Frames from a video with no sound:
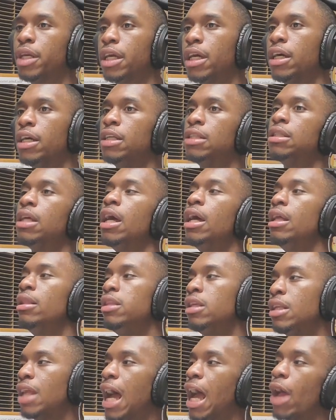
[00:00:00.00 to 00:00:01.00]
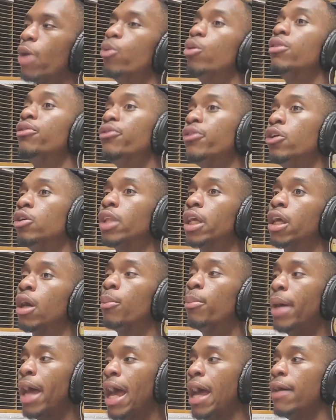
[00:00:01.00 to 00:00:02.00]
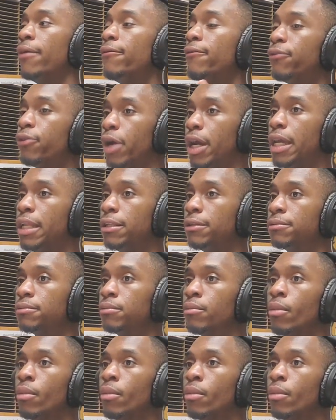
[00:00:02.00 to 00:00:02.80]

because then I would feel like a bad friend.